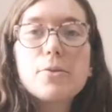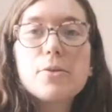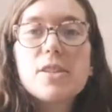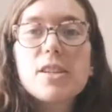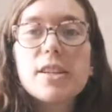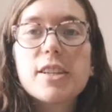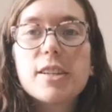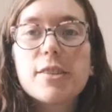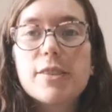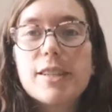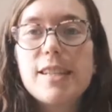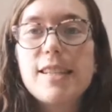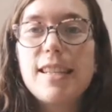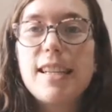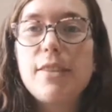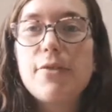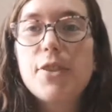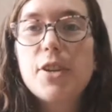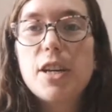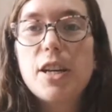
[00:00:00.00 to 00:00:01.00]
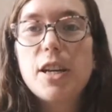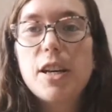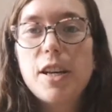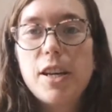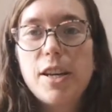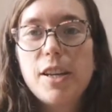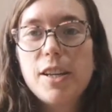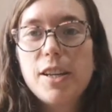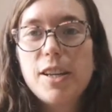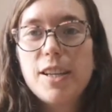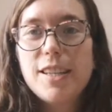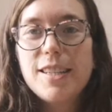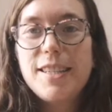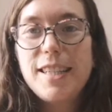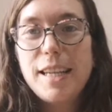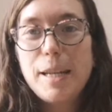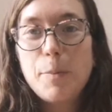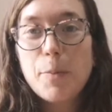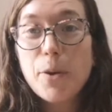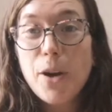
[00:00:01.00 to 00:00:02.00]
also going to receive the
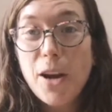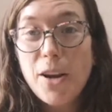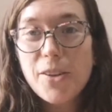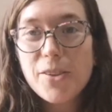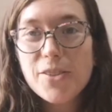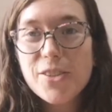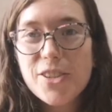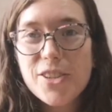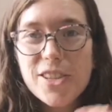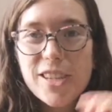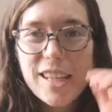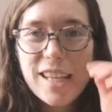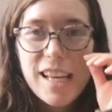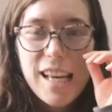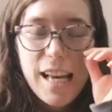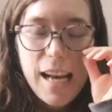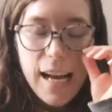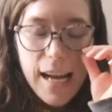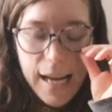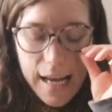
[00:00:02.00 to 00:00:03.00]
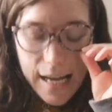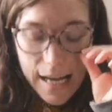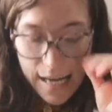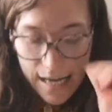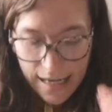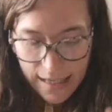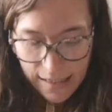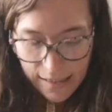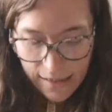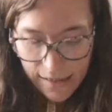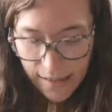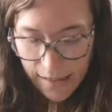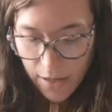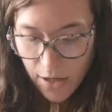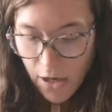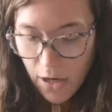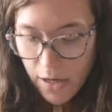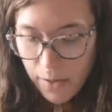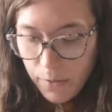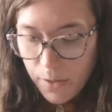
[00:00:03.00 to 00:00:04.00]
deer brooch. And
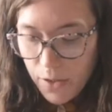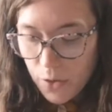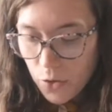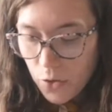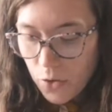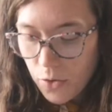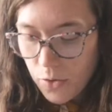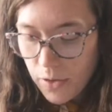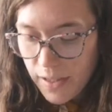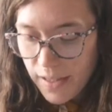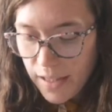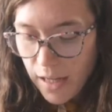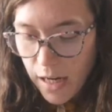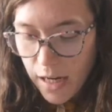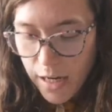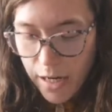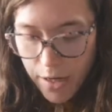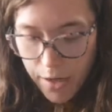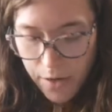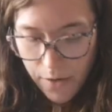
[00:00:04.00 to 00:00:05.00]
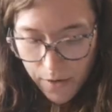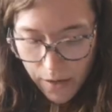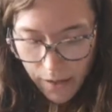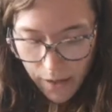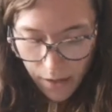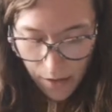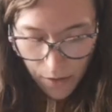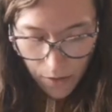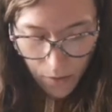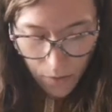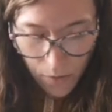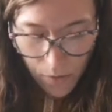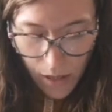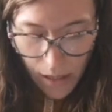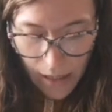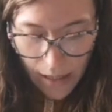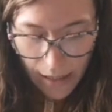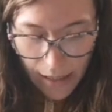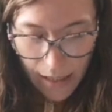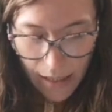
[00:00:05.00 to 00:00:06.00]
I was also
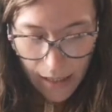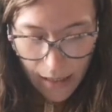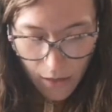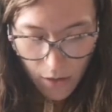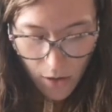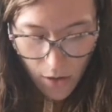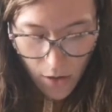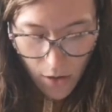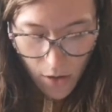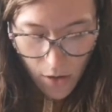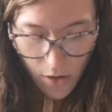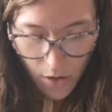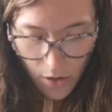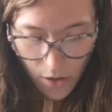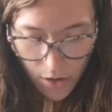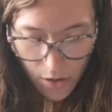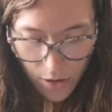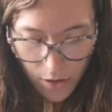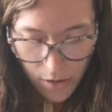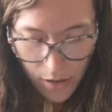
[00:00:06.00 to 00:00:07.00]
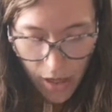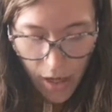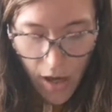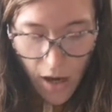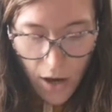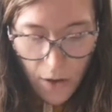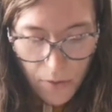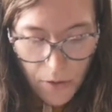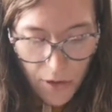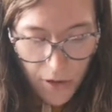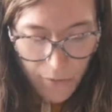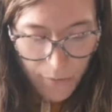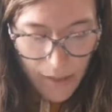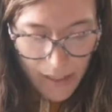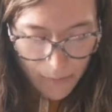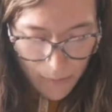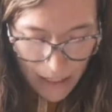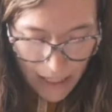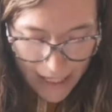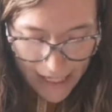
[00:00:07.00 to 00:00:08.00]
working on, oh no, I've
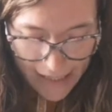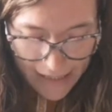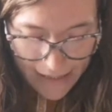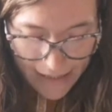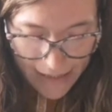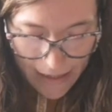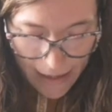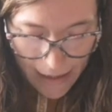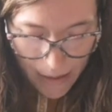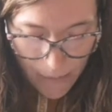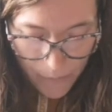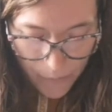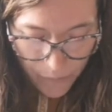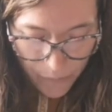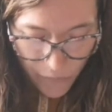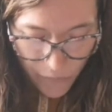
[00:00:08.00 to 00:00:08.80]
misplaced it.